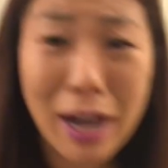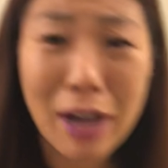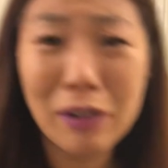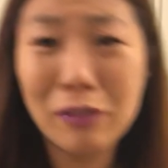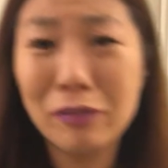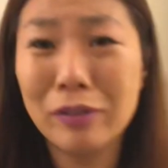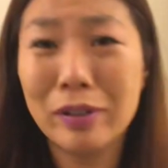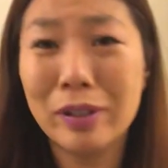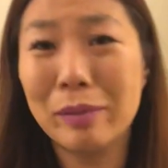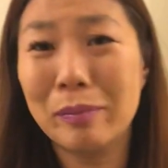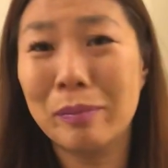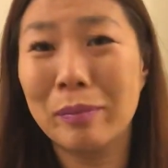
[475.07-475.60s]

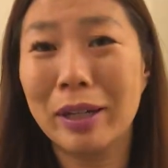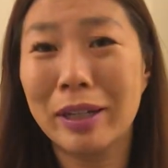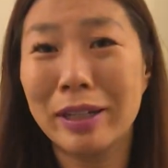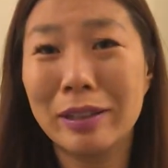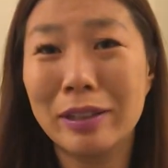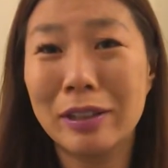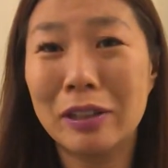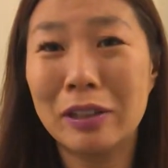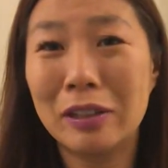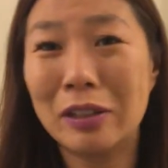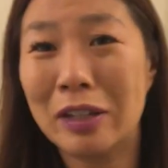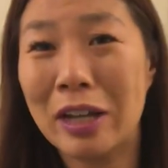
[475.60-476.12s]
outfit, my
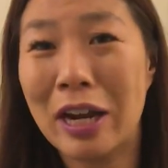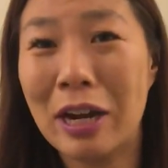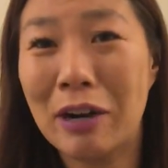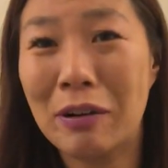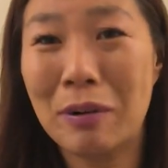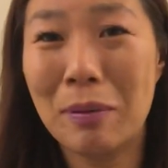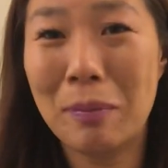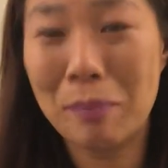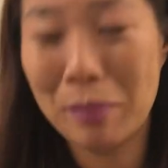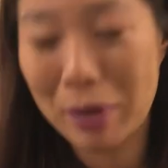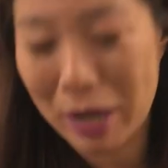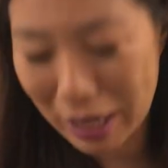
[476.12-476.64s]
little
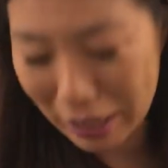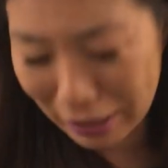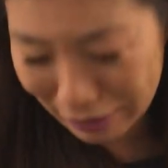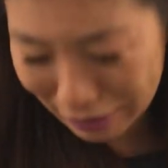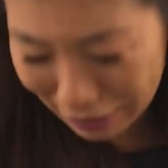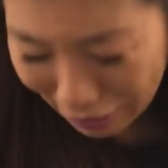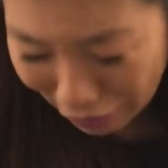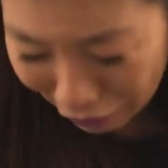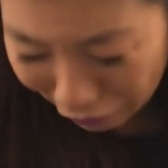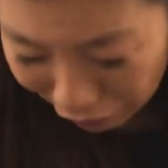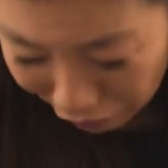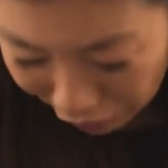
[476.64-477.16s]
harem pant
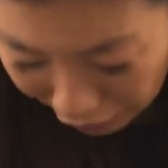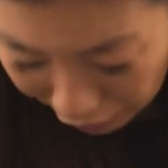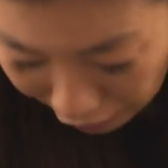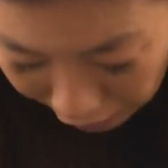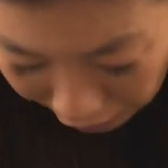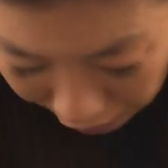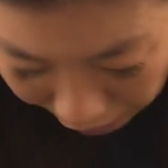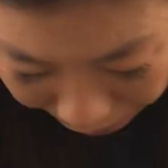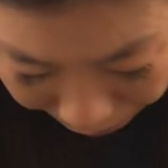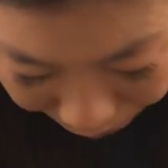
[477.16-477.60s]
outfit.